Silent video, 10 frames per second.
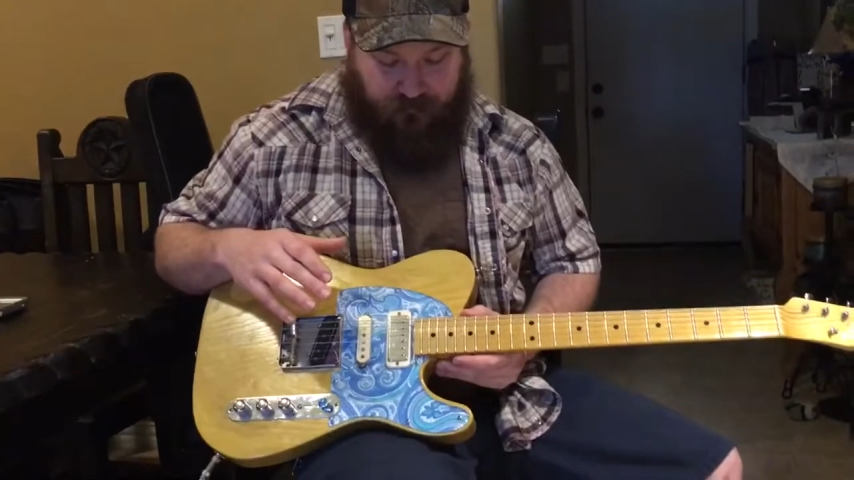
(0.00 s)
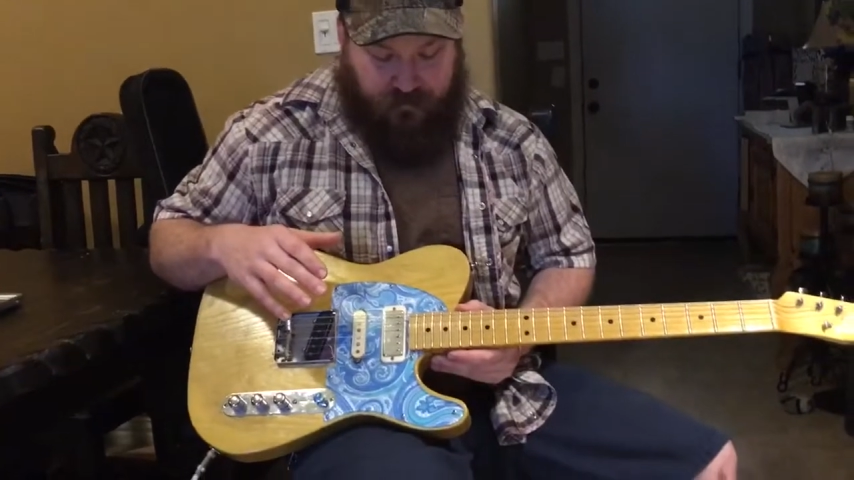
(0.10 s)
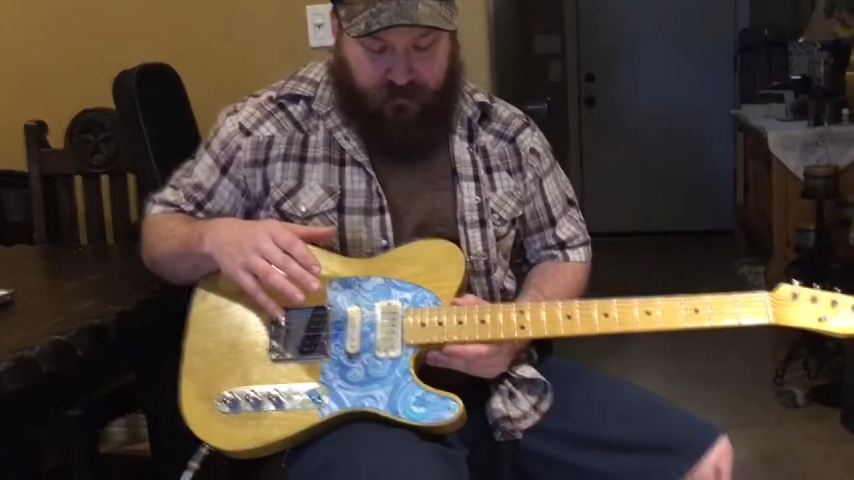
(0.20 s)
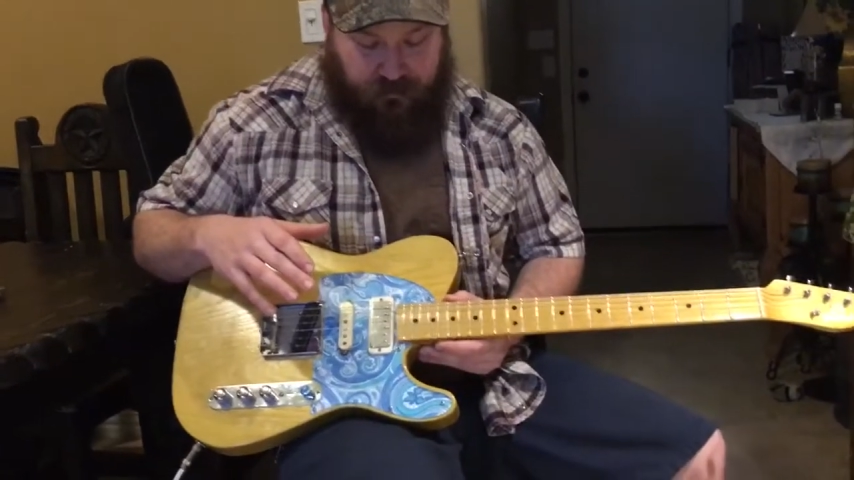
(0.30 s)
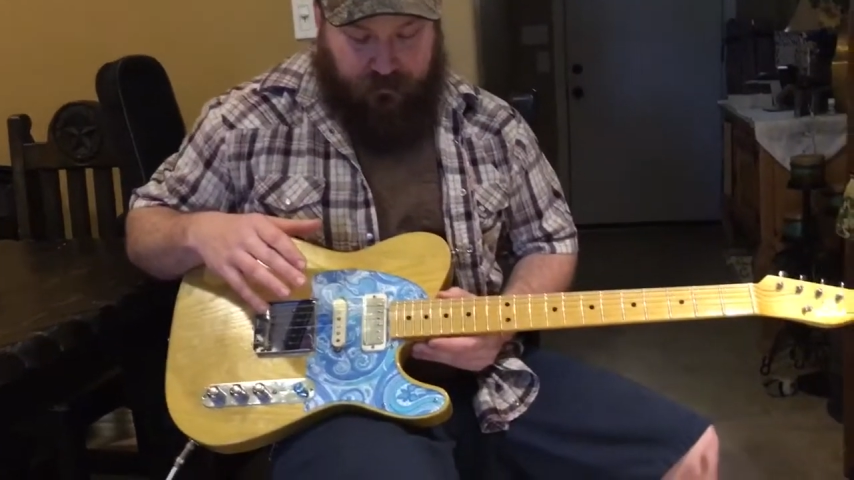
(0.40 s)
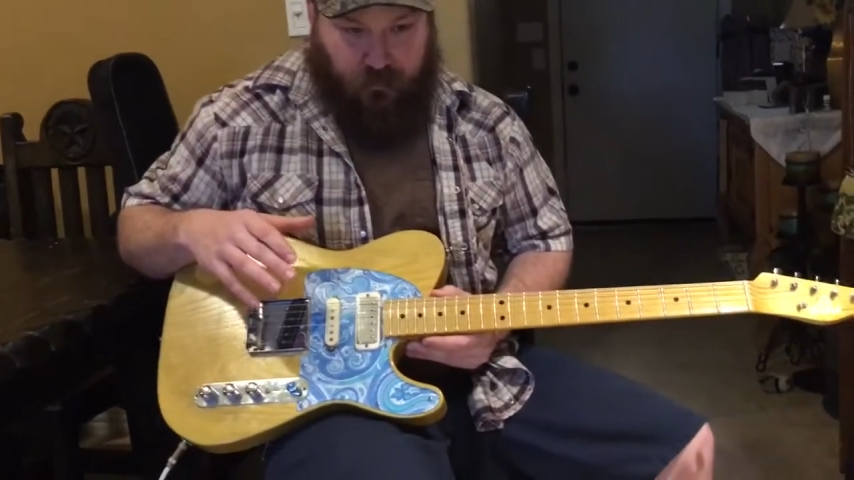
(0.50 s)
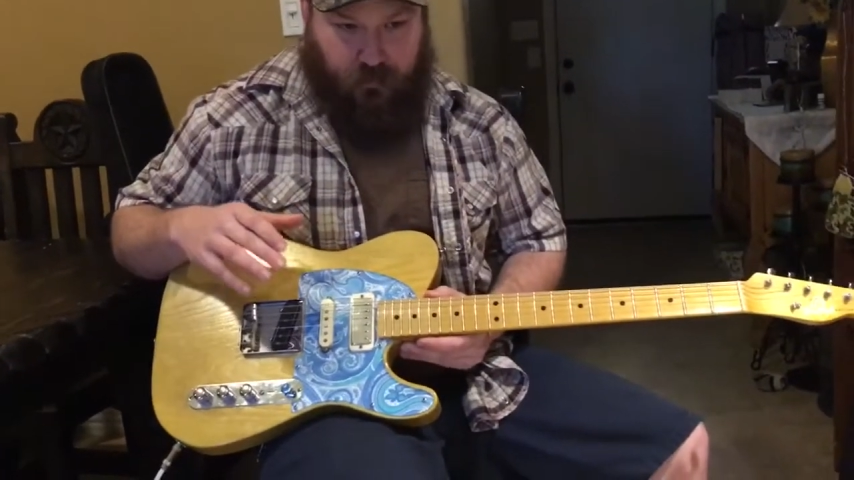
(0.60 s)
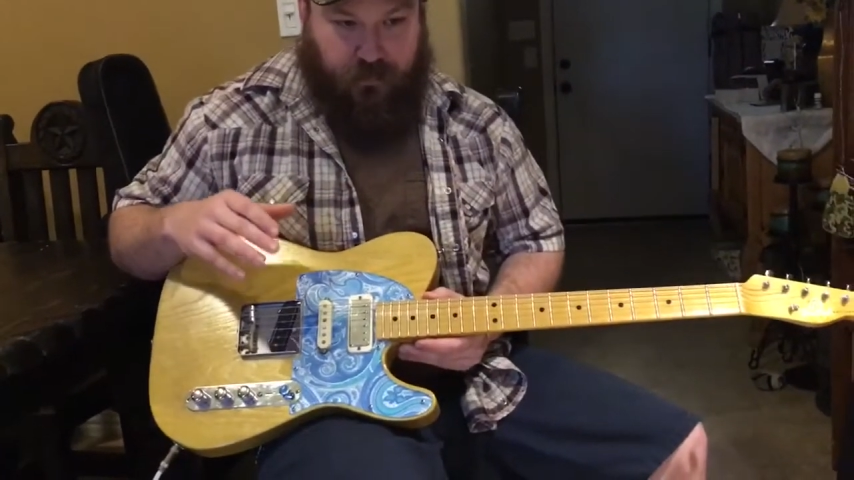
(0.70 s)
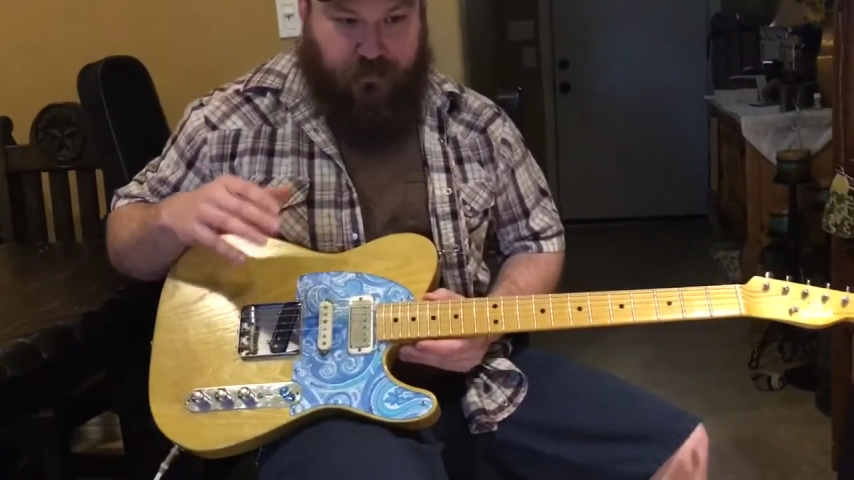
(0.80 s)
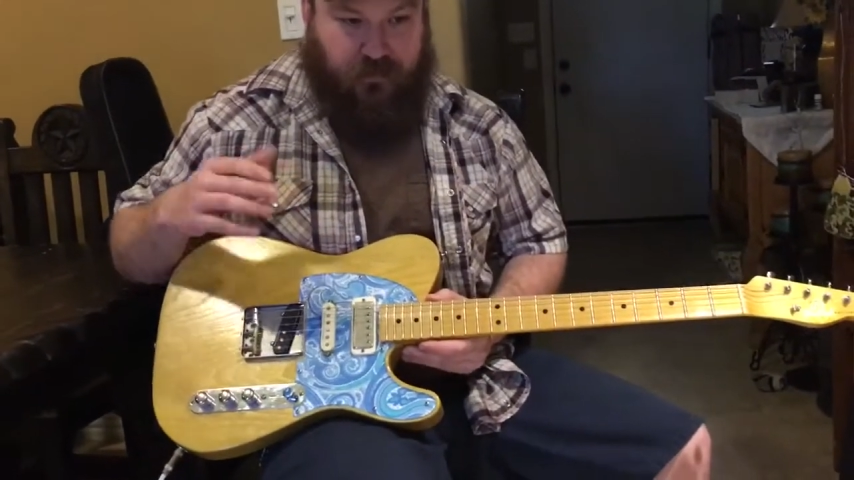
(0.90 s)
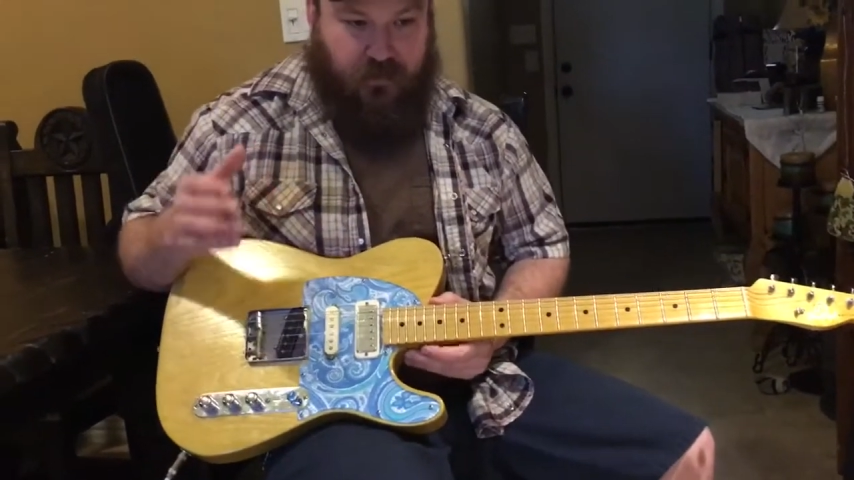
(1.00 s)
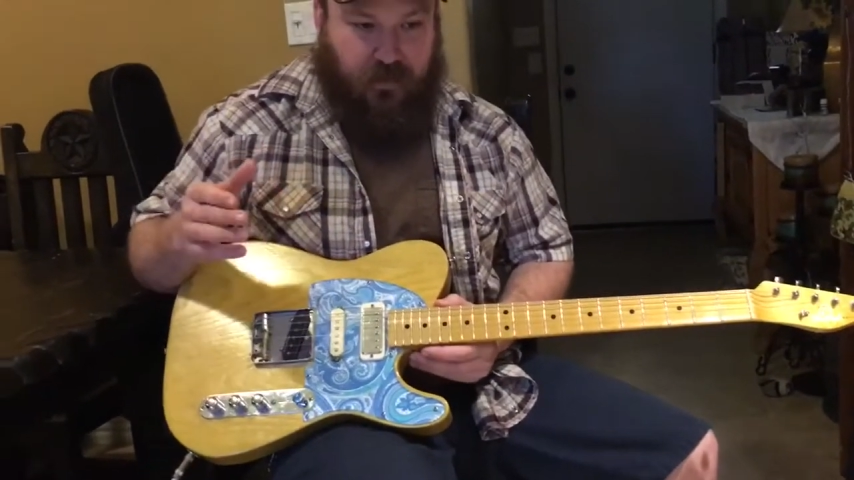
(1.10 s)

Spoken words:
finish, which